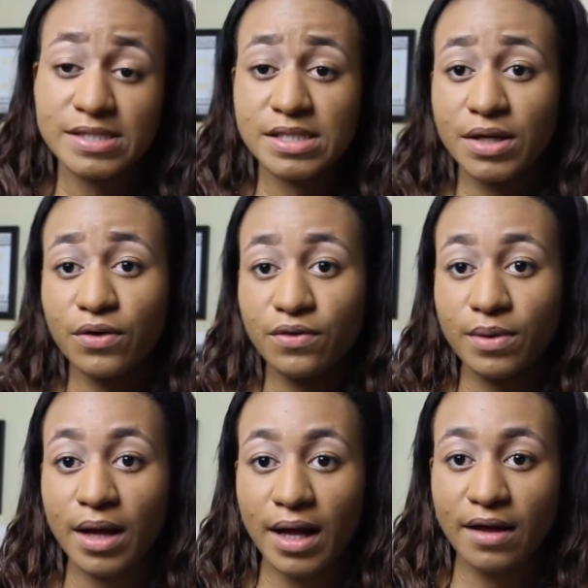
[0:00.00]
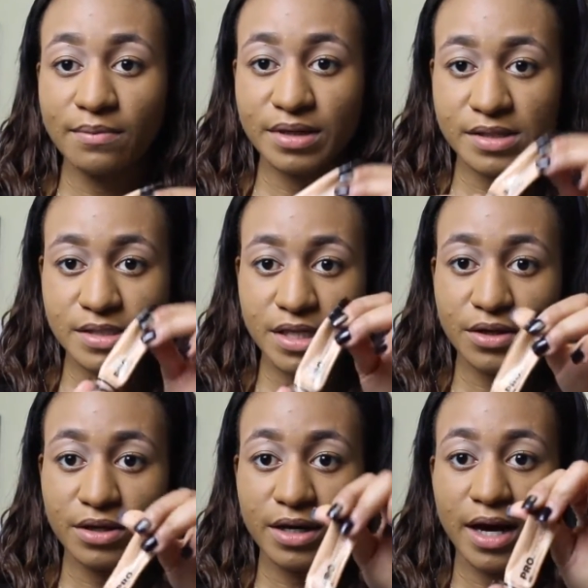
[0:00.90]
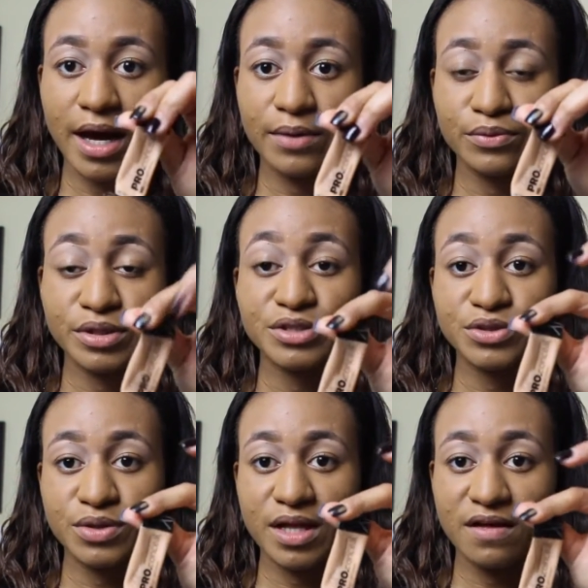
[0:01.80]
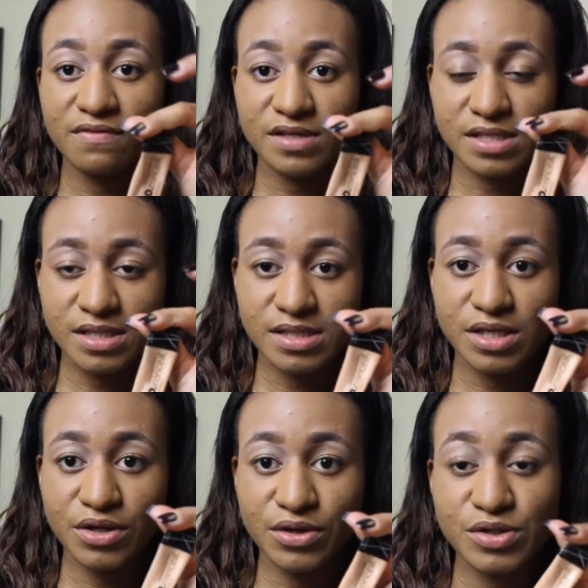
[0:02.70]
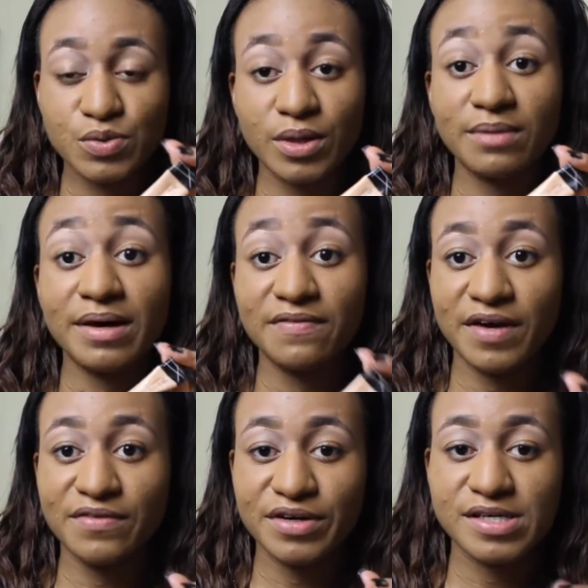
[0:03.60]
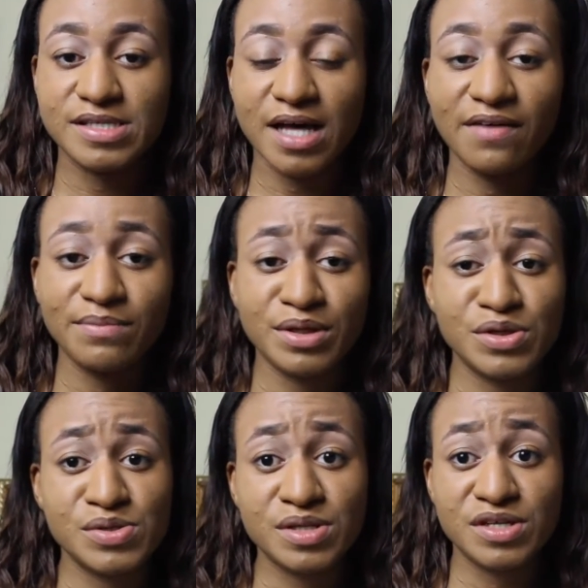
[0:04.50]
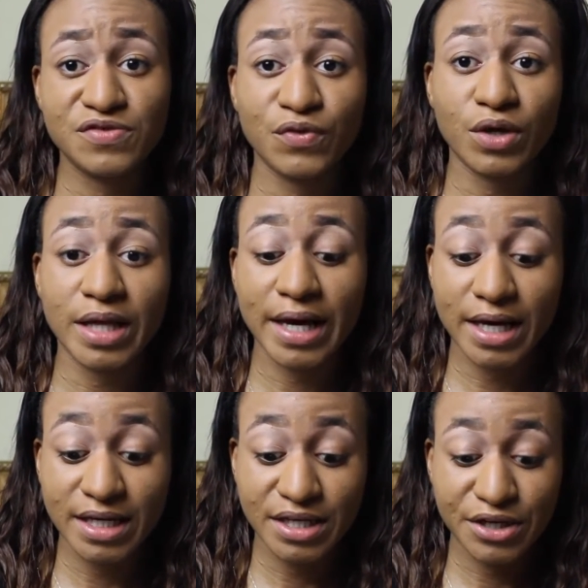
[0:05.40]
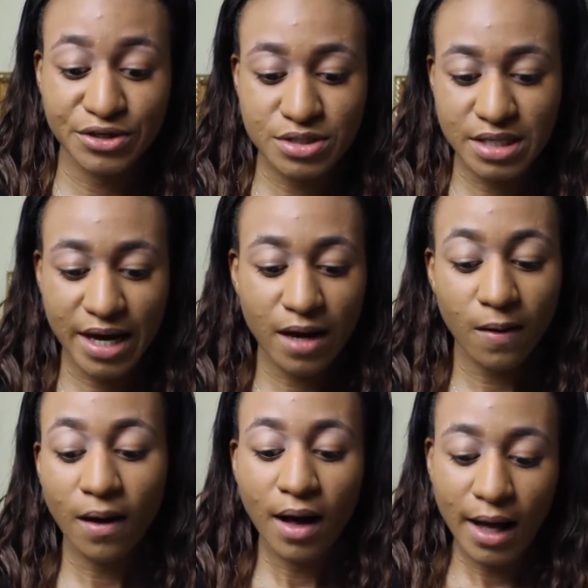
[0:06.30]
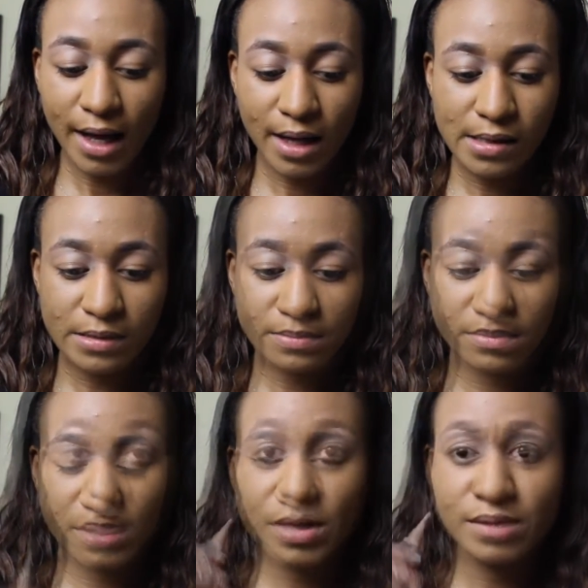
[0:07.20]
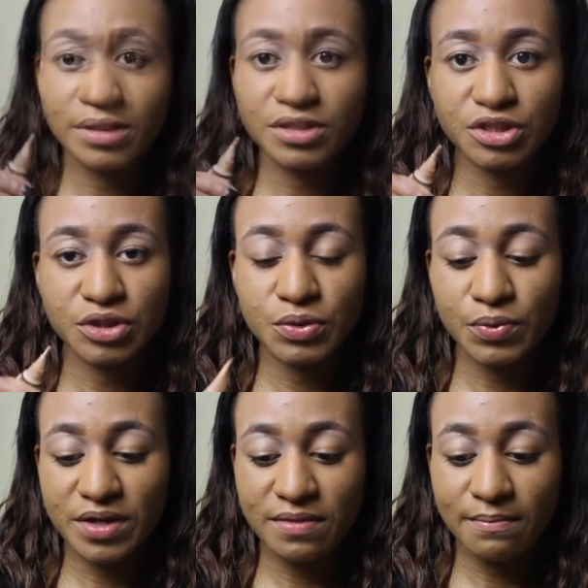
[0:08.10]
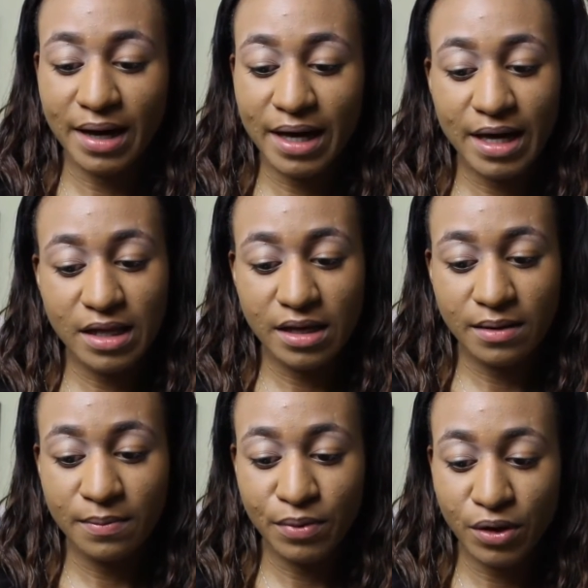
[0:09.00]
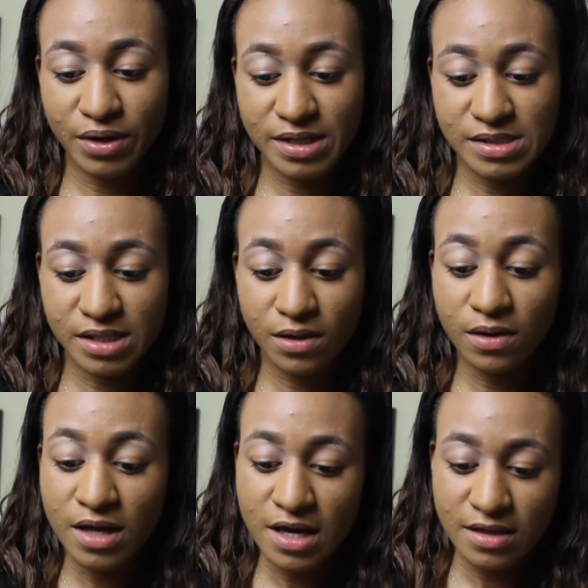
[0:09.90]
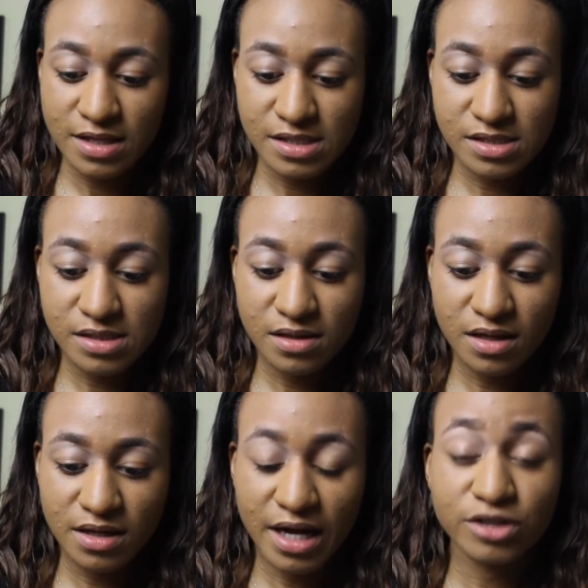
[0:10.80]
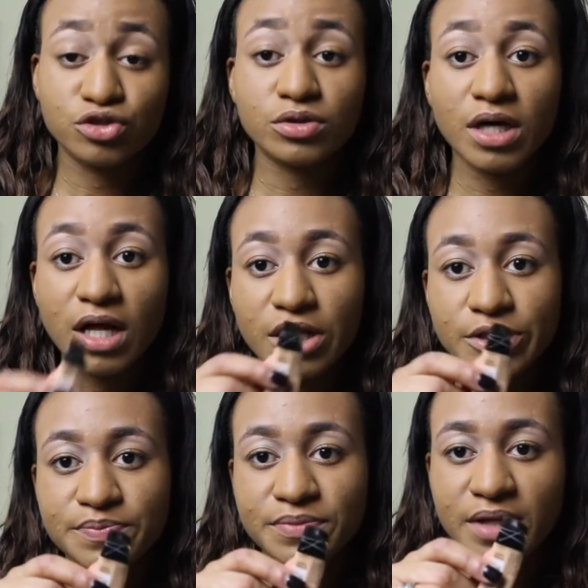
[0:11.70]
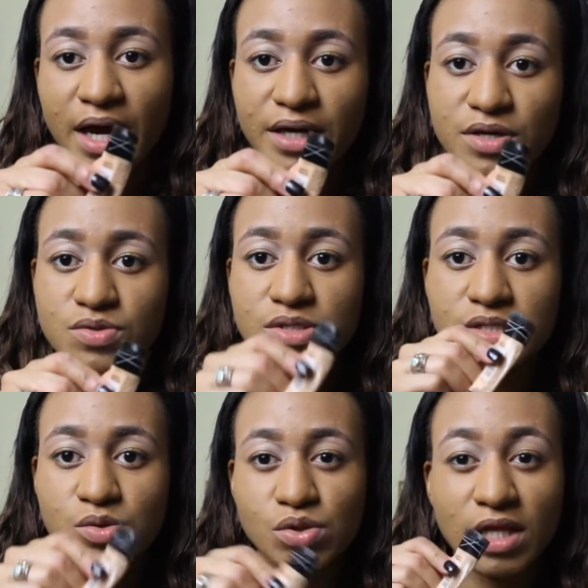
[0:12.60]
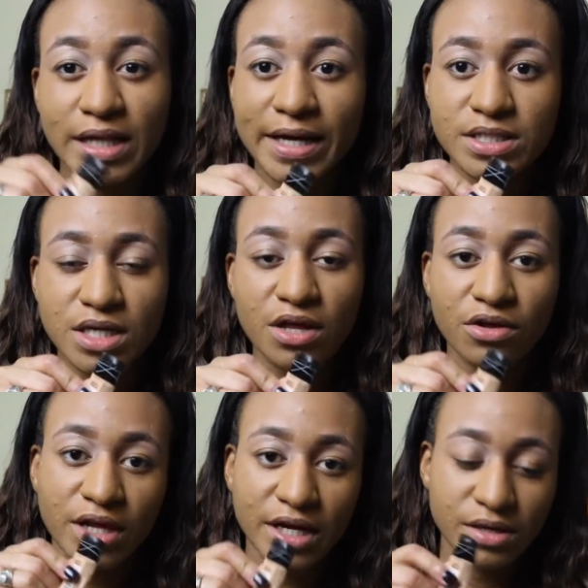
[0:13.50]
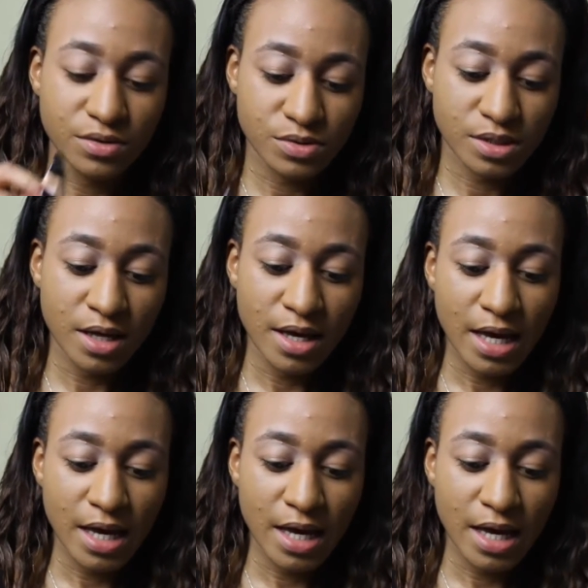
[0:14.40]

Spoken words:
concealer. I really do love this concealer. It's one of my favorites. I've been using this for like years now. So what I'm going to do with my LA Pro and Conceal, this is in the natural color. This is the lightest color that I use,